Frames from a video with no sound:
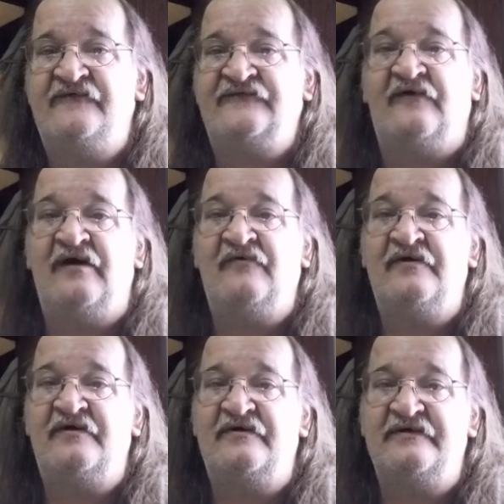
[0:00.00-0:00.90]
so I
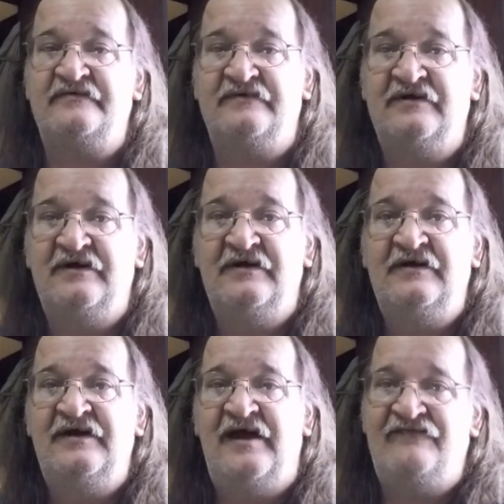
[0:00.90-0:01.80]
want her to
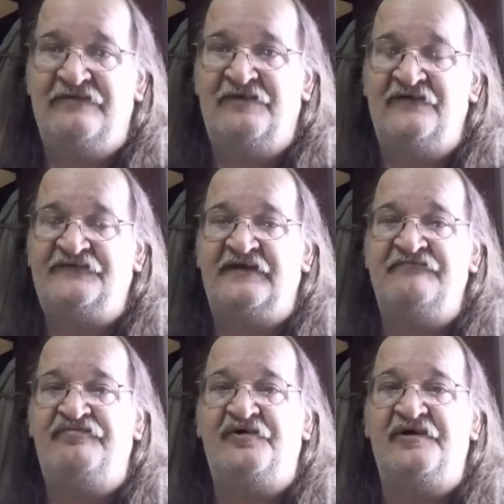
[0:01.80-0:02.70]
have the most
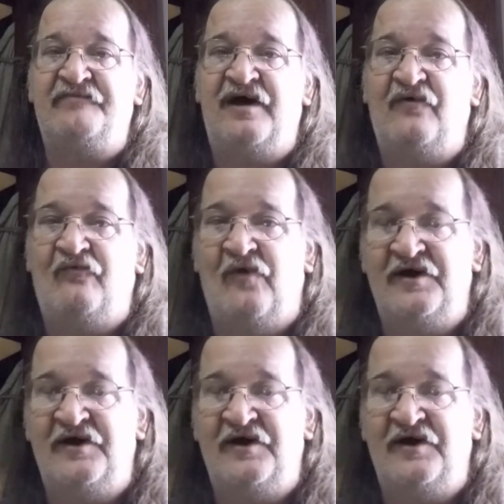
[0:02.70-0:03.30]
input about